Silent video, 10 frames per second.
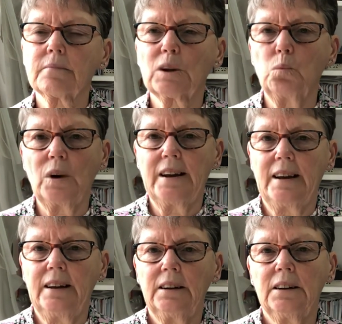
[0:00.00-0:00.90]

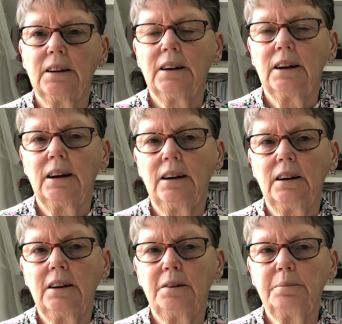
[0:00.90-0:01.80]
wear,
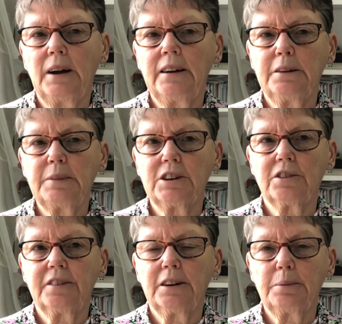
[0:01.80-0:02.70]
and it makes
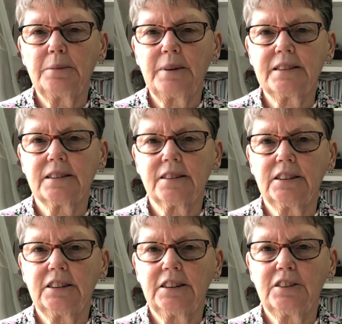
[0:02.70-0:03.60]
you feel a bit better
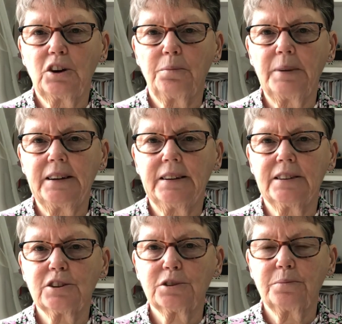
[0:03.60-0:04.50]
that you're not
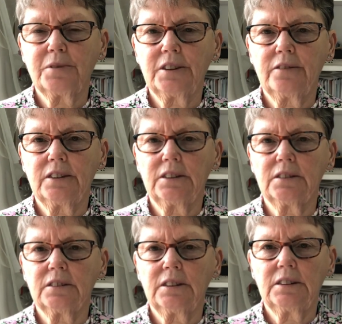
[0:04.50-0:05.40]
making something that
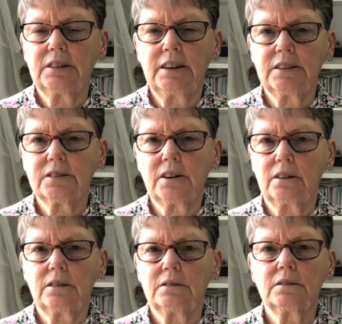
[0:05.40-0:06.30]
is not
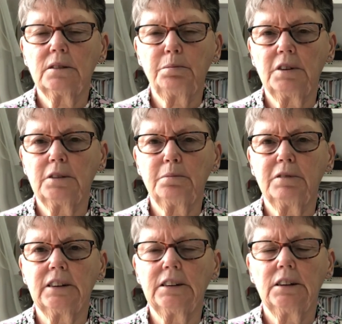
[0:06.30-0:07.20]

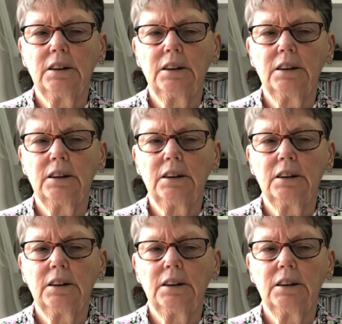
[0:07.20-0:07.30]
appropriate.